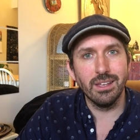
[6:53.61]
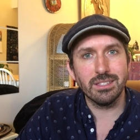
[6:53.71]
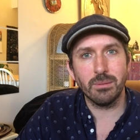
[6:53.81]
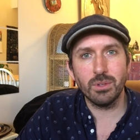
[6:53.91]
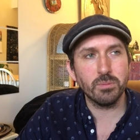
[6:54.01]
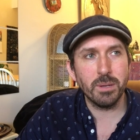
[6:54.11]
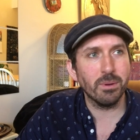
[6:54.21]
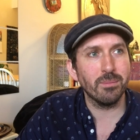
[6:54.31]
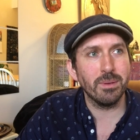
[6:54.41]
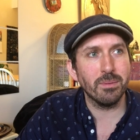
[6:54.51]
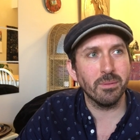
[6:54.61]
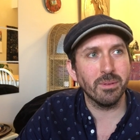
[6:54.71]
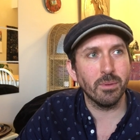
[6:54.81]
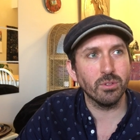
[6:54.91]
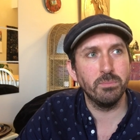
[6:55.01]
Some of those people can be
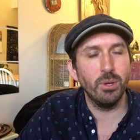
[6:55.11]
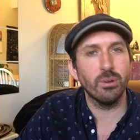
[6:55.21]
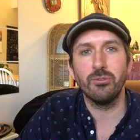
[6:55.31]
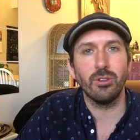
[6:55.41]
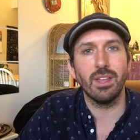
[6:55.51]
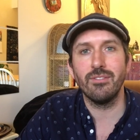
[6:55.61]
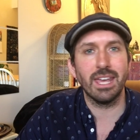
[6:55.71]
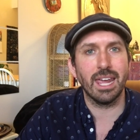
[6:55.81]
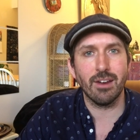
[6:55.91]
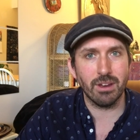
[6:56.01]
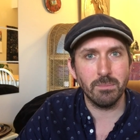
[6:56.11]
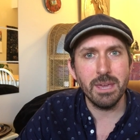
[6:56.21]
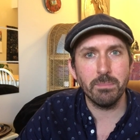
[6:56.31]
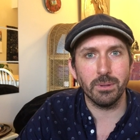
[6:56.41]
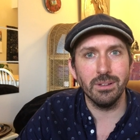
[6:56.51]
the most beautiful, loving, caring
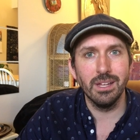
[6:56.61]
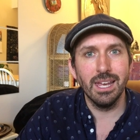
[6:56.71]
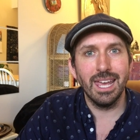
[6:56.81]
people.